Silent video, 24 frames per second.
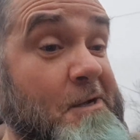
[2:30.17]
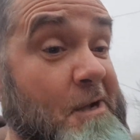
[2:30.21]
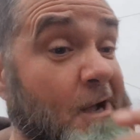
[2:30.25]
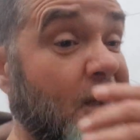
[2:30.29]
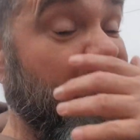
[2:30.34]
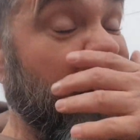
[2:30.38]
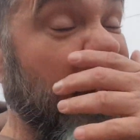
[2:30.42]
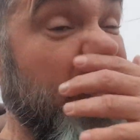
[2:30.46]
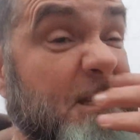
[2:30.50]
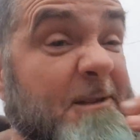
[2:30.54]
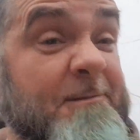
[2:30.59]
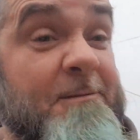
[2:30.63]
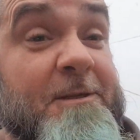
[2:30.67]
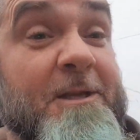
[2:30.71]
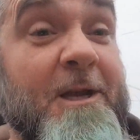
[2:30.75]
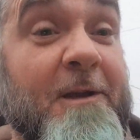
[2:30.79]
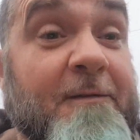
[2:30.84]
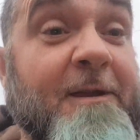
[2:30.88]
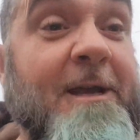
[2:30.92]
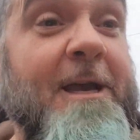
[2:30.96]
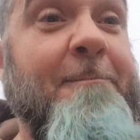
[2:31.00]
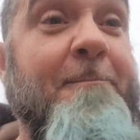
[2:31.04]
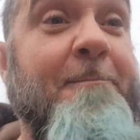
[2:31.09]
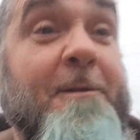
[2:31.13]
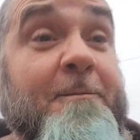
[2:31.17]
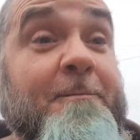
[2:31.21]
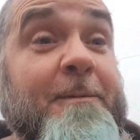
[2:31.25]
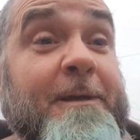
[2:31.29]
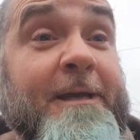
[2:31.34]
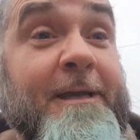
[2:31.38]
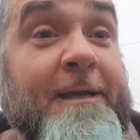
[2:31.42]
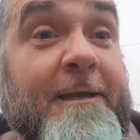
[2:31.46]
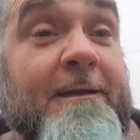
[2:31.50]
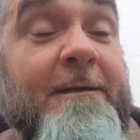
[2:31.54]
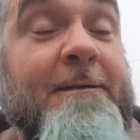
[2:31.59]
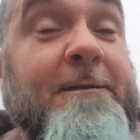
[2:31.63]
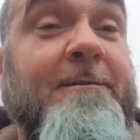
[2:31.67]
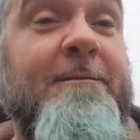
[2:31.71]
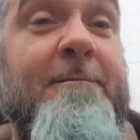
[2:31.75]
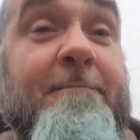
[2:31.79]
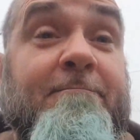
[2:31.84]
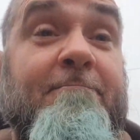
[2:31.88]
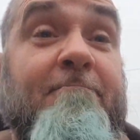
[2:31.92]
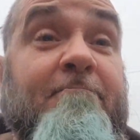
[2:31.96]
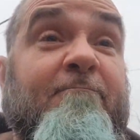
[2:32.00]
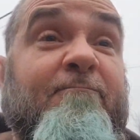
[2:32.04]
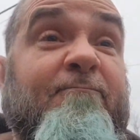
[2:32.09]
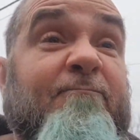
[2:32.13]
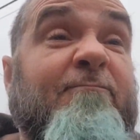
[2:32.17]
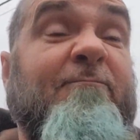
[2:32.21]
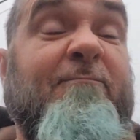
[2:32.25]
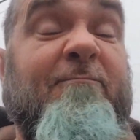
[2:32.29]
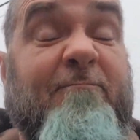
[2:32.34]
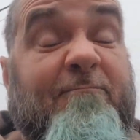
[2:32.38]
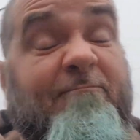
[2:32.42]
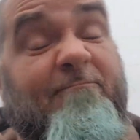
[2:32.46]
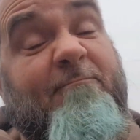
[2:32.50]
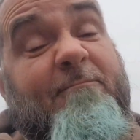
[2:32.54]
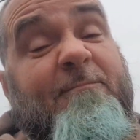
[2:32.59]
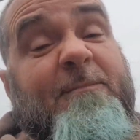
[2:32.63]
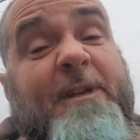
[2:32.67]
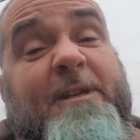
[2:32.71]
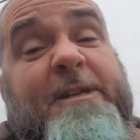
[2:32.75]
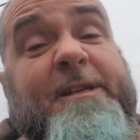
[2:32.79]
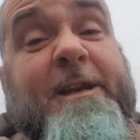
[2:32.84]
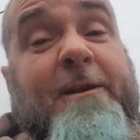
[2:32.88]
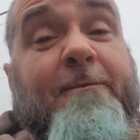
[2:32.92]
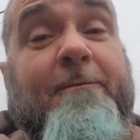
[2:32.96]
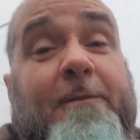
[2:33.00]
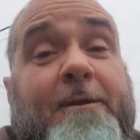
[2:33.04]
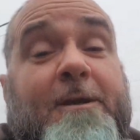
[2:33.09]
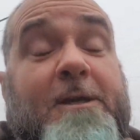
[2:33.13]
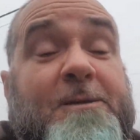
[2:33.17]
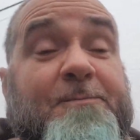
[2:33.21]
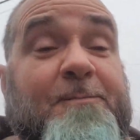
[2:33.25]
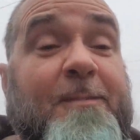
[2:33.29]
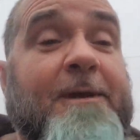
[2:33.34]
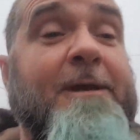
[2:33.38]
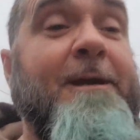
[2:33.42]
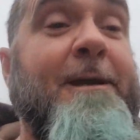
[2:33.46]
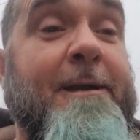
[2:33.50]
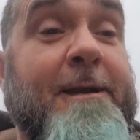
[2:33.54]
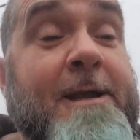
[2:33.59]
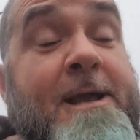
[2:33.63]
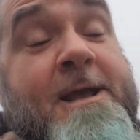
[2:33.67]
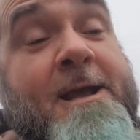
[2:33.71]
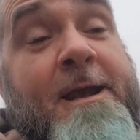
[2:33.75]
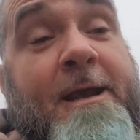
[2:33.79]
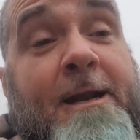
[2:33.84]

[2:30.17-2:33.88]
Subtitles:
I've had some stuff happen to me that you can't really explain.